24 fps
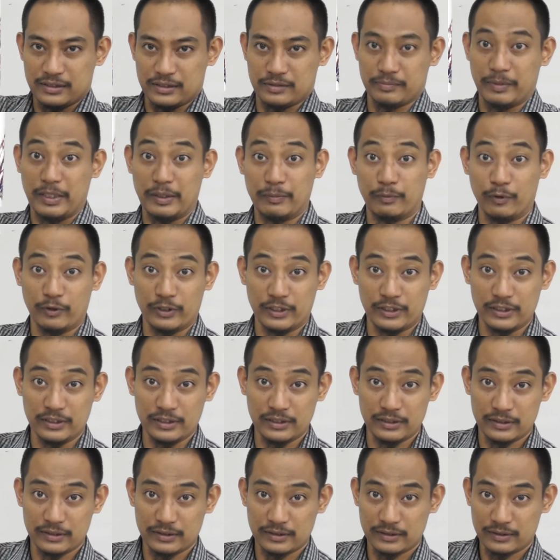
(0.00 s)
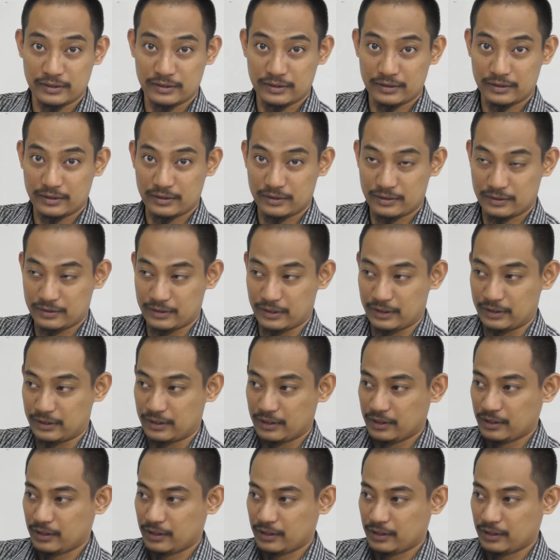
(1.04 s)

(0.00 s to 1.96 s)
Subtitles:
is my body, right,